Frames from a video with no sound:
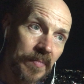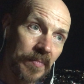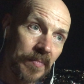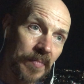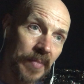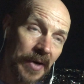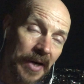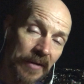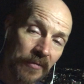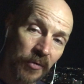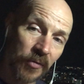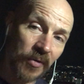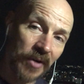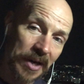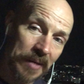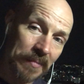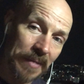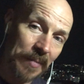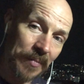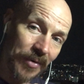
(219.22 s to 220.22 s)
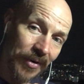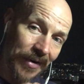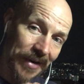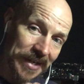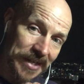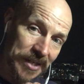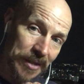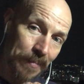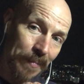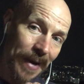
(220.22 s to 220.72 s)
But I've already
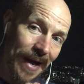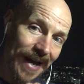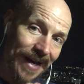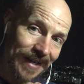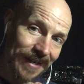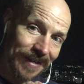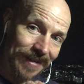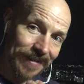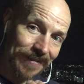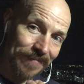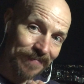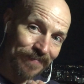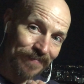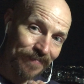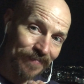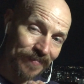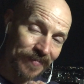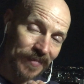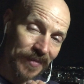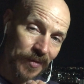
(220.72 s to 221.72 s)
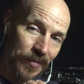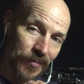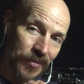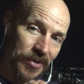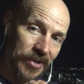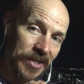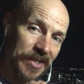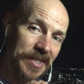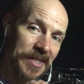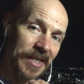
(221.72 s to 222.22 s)
memorized the pattern,
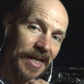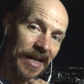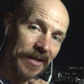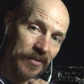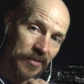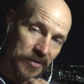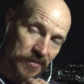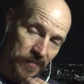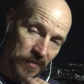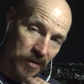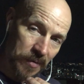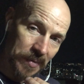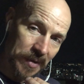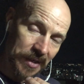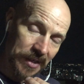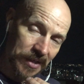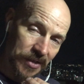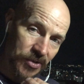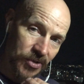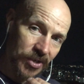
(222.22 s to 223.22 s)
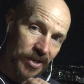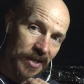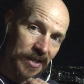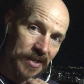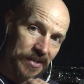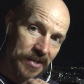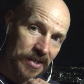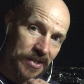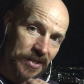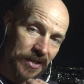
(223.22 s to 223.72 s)
which is how those verb endings
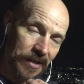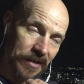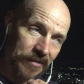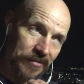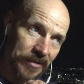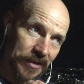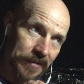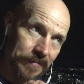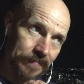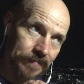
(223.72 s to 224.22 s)
change, this kind of thing.